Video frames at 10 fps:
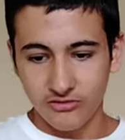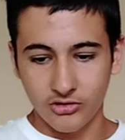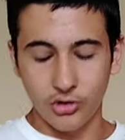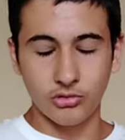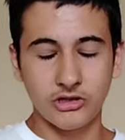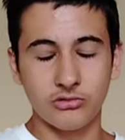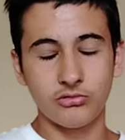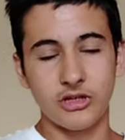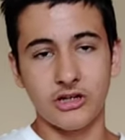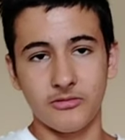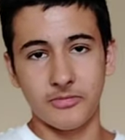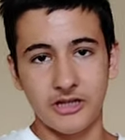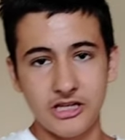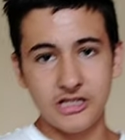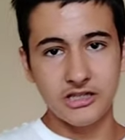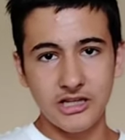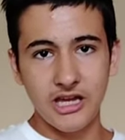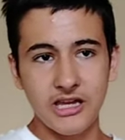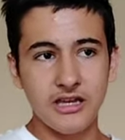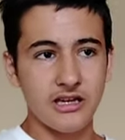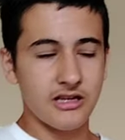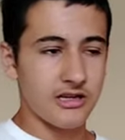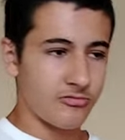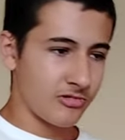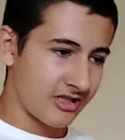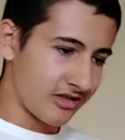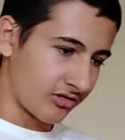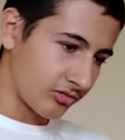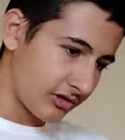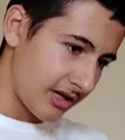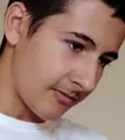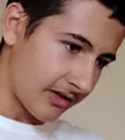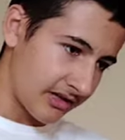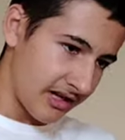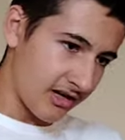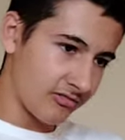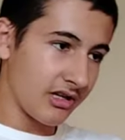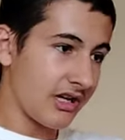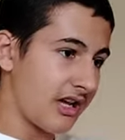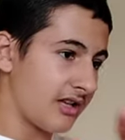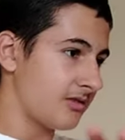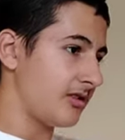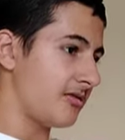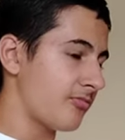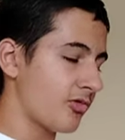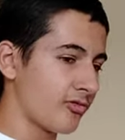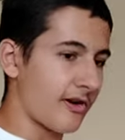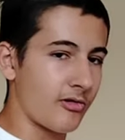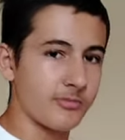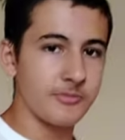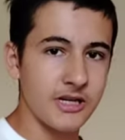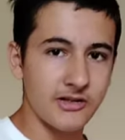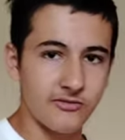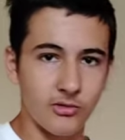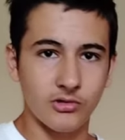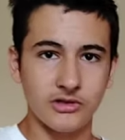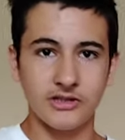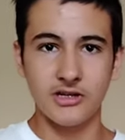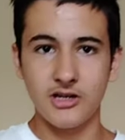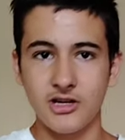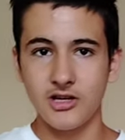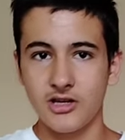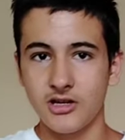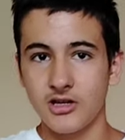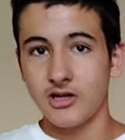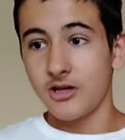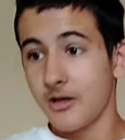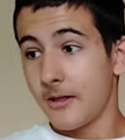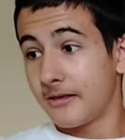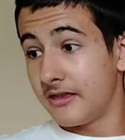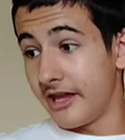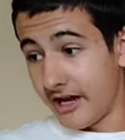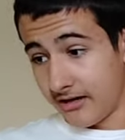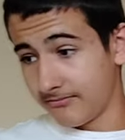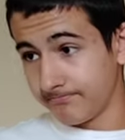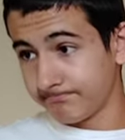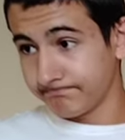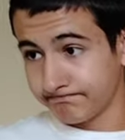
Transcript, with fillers: closer to the competition day is also taper down and improve our peak force. Then